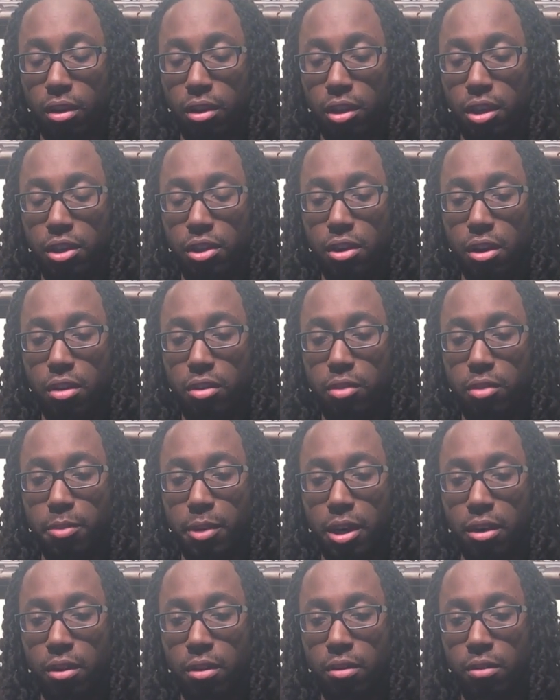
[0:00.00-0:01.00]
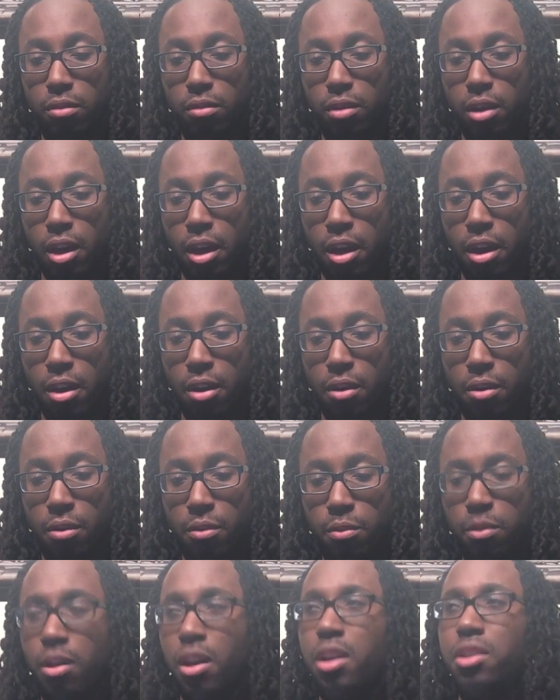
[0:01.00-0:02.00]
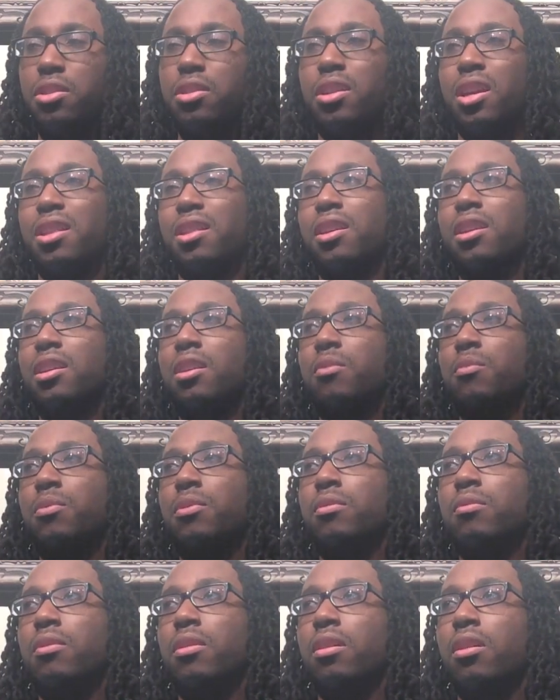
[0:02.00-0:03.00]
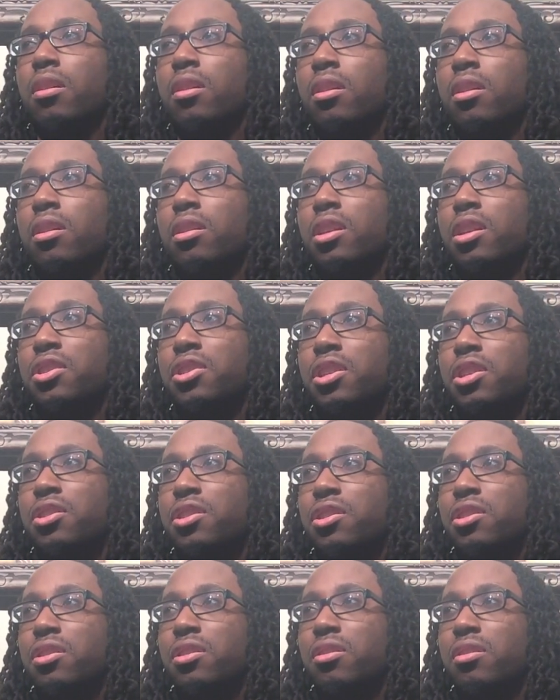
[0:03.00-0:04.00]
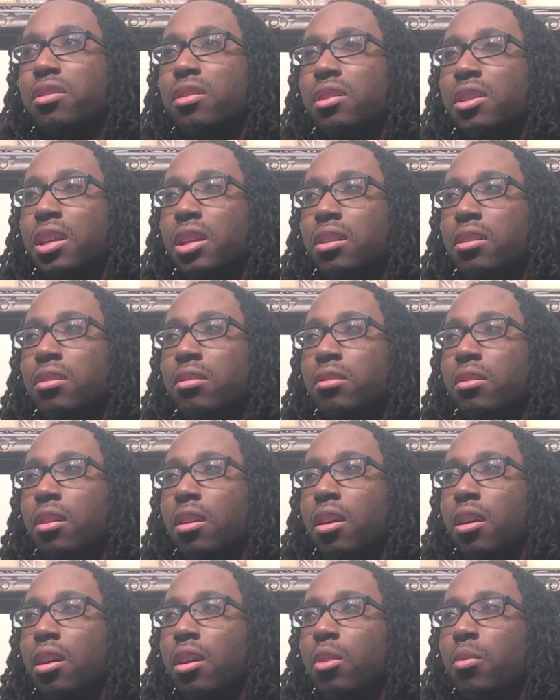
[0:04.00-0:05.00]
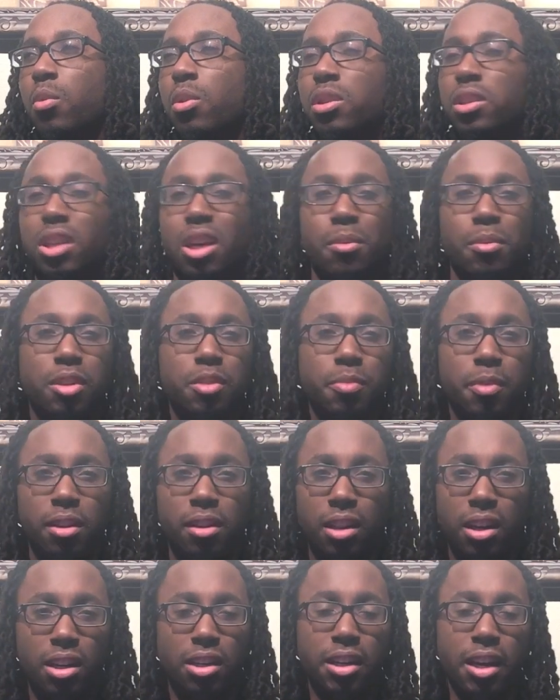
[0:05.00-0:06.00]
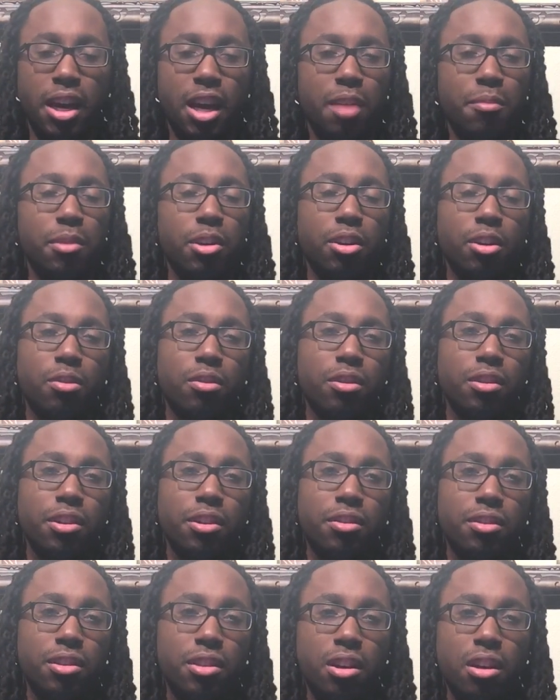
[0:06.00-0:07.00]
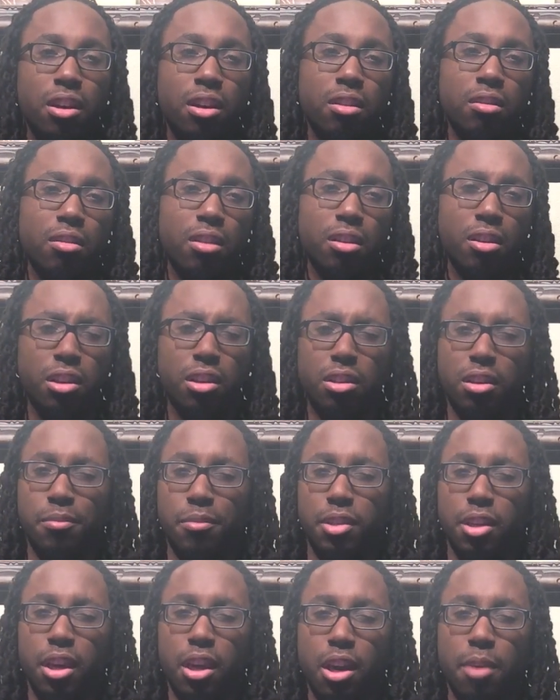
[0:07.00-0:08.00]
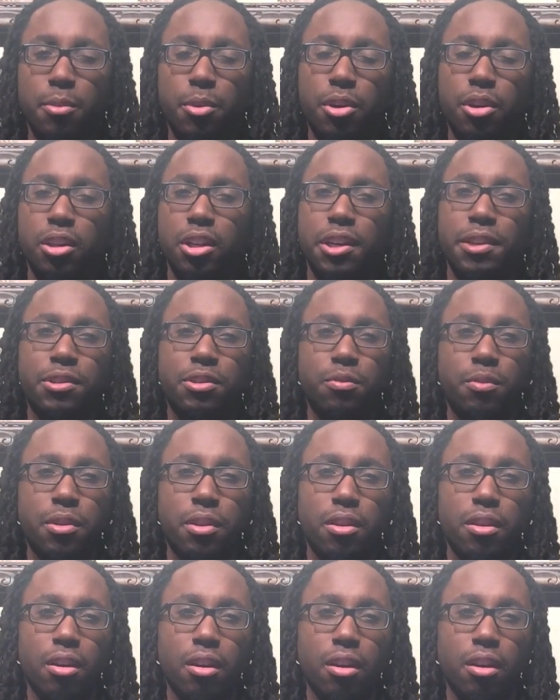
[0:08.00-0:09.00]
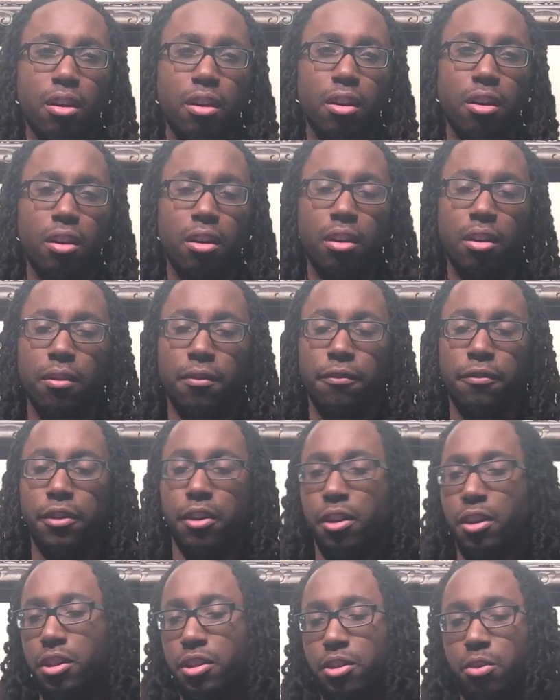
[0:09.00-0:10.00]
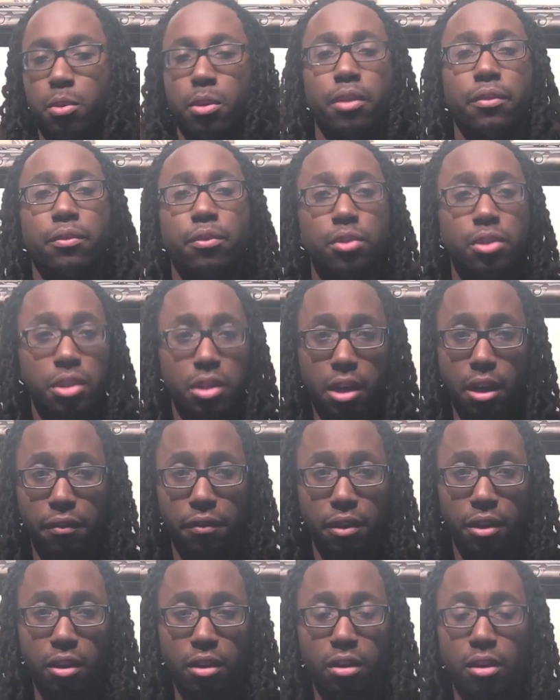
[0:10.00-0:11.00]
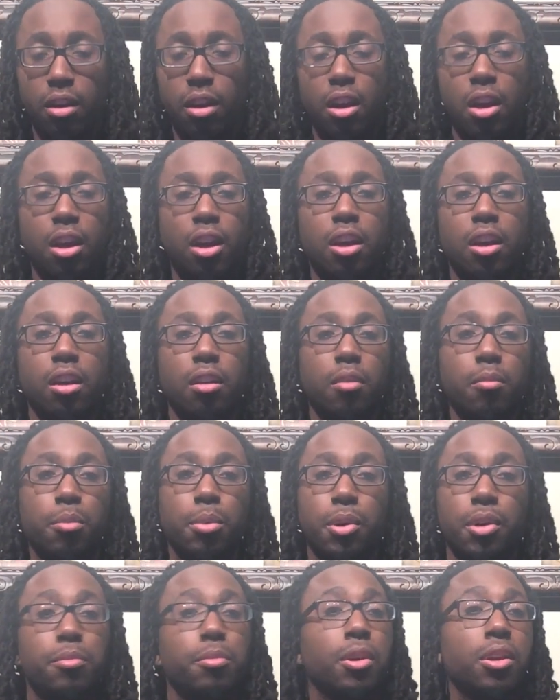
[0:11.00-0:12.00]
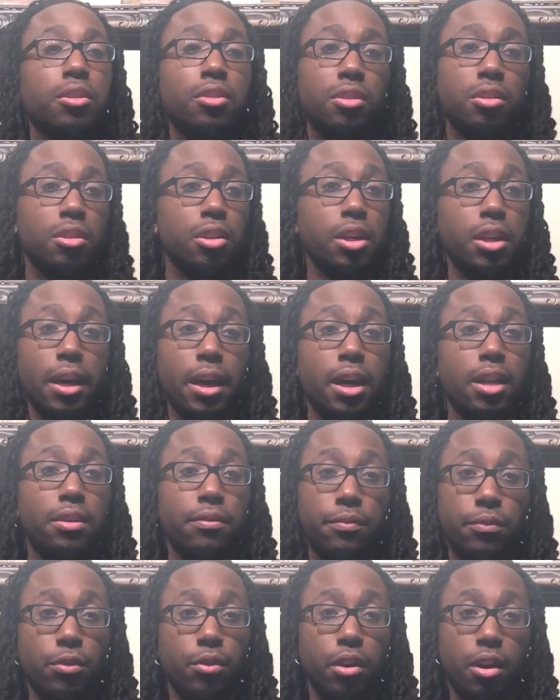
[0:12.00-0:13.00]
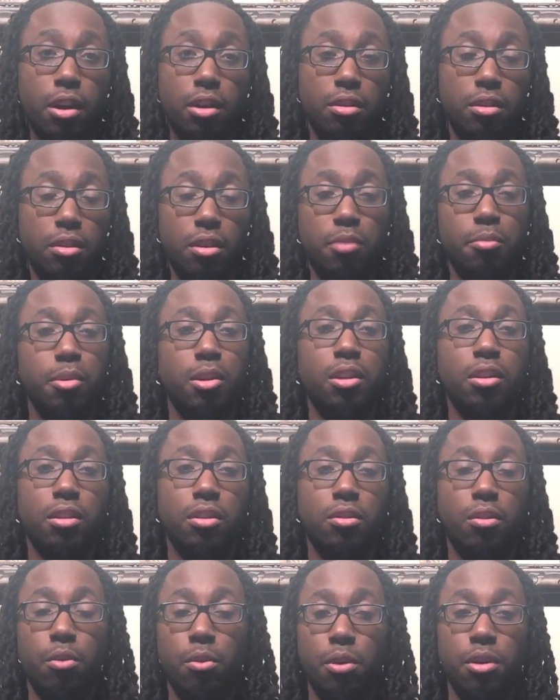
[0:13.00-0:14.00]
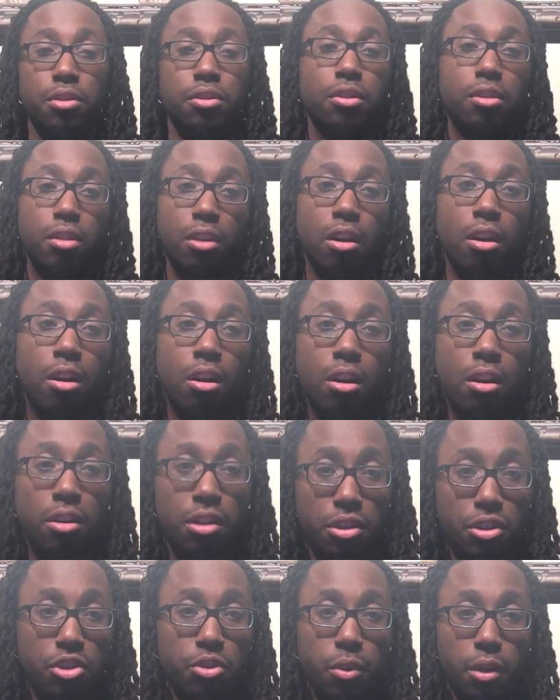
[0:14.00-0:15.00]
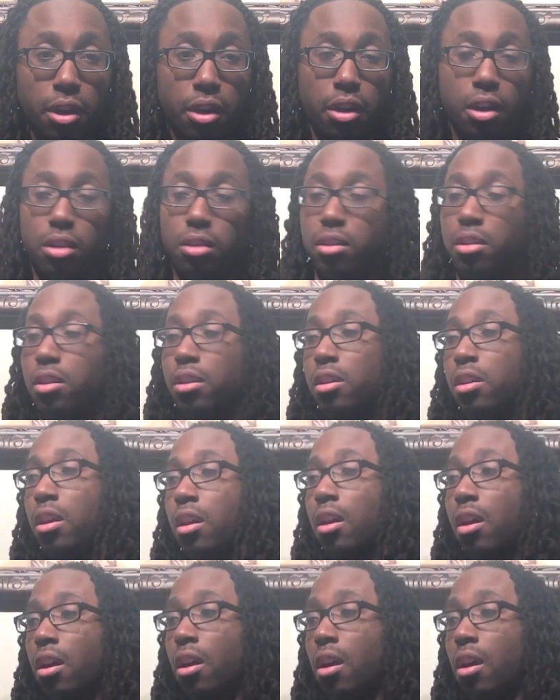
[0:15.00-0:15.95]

he talks about that she just wasn't able to spend a lot of time. You know, that their son, I think his name is Cameron, lives with Fizz 24/7. Pretty much he has full custody, but according to the law, it's joint custody.